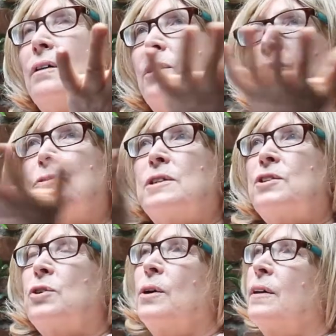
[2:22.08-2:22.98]
grocery
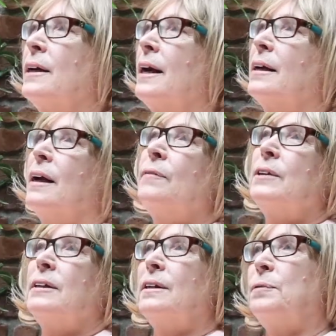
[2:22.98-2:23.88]
store that had
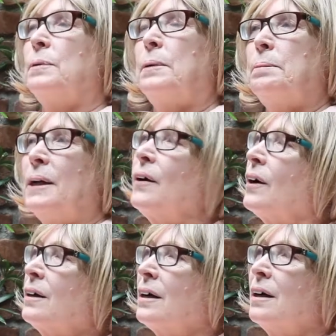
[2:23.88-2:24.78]
everything from
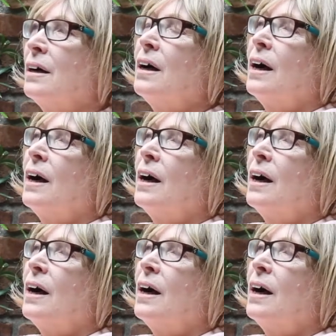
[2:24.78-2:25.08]
America,